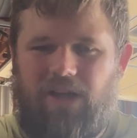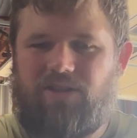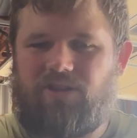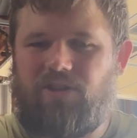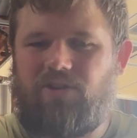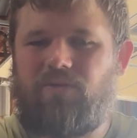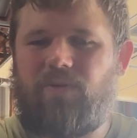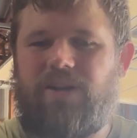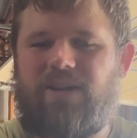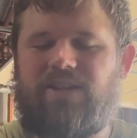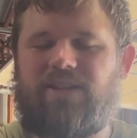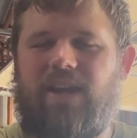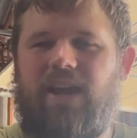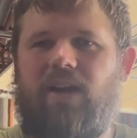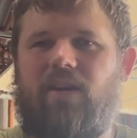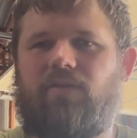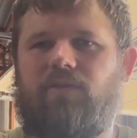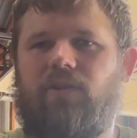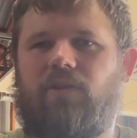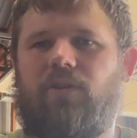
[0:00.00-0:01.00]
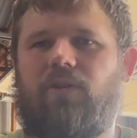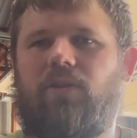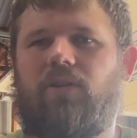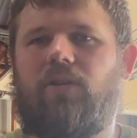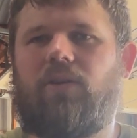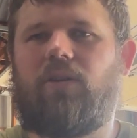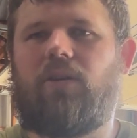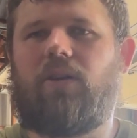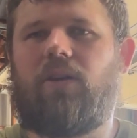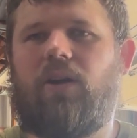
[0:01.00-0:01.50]
2 weeks
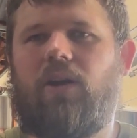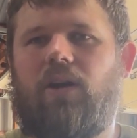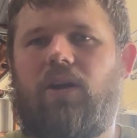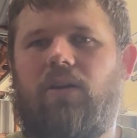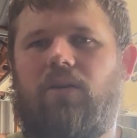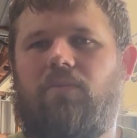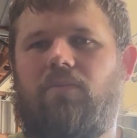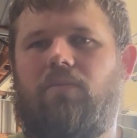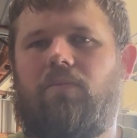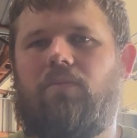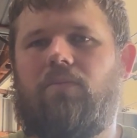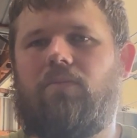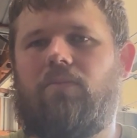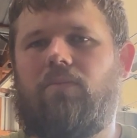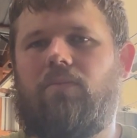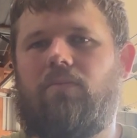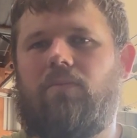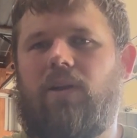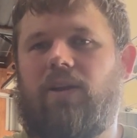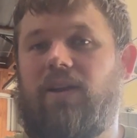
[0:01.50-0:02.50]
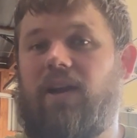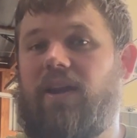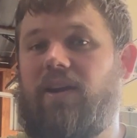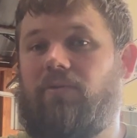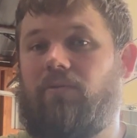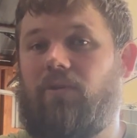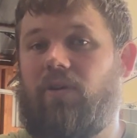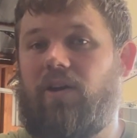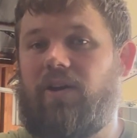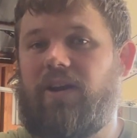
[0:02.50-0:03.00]
after I got it
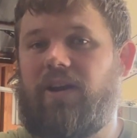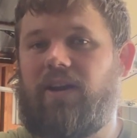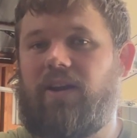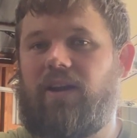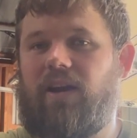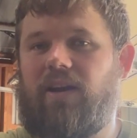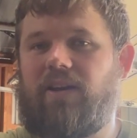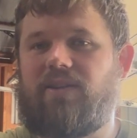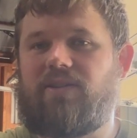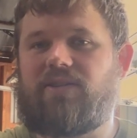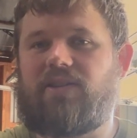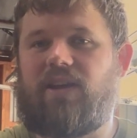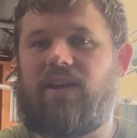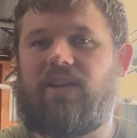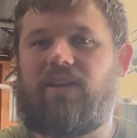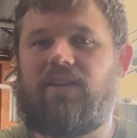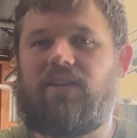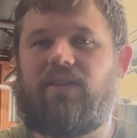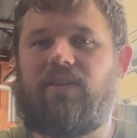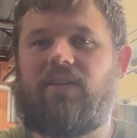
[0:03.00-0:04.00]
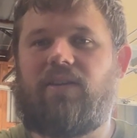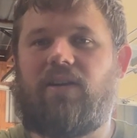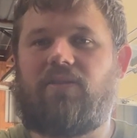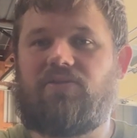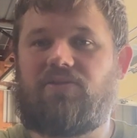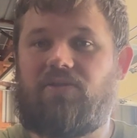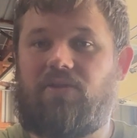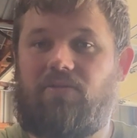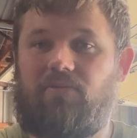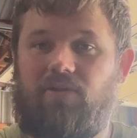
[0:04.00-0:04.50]
running, I decided I
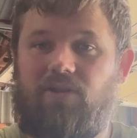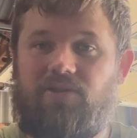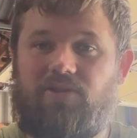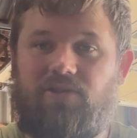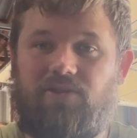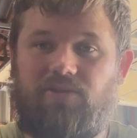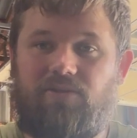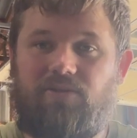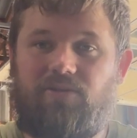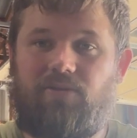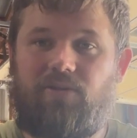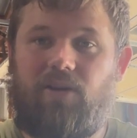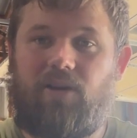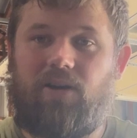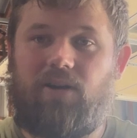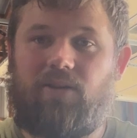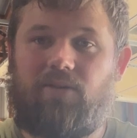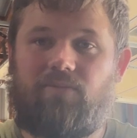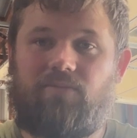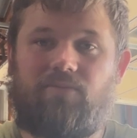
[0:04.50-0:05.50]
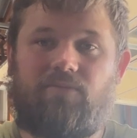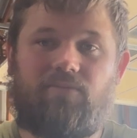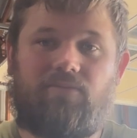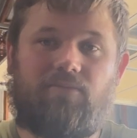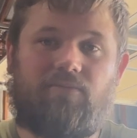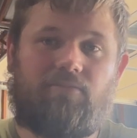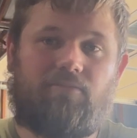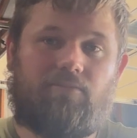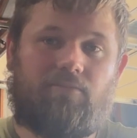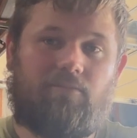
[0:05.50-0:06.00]
was going to run to
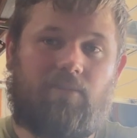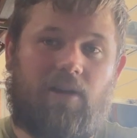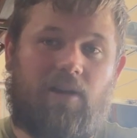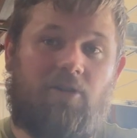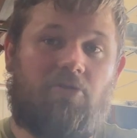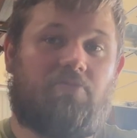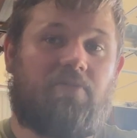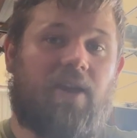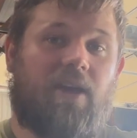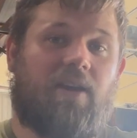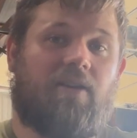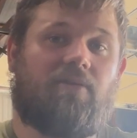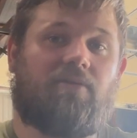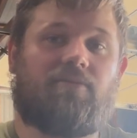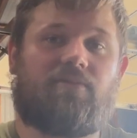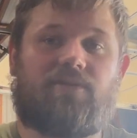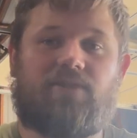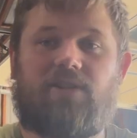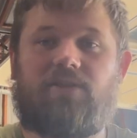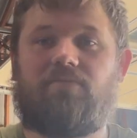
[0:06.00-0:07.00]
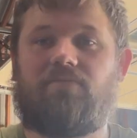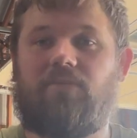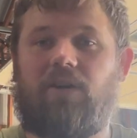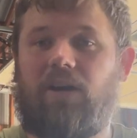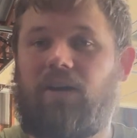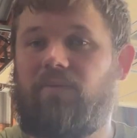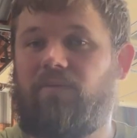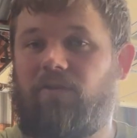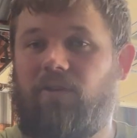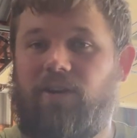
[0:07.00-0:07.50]
my hometown, see
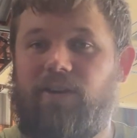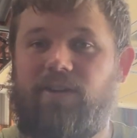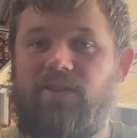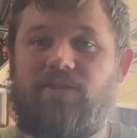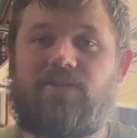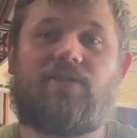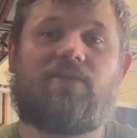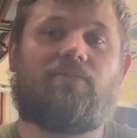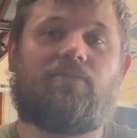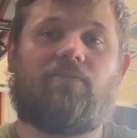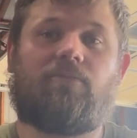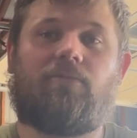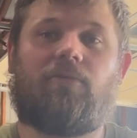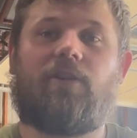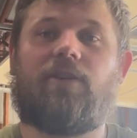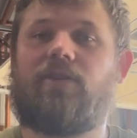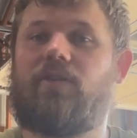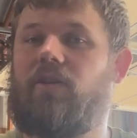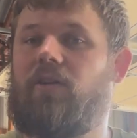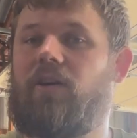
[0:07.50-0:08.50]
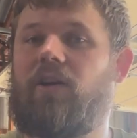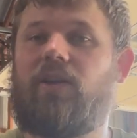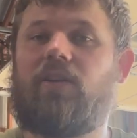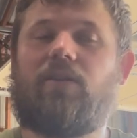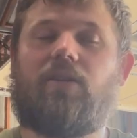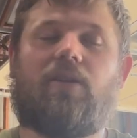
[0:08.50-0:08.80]
my friends and whatnot.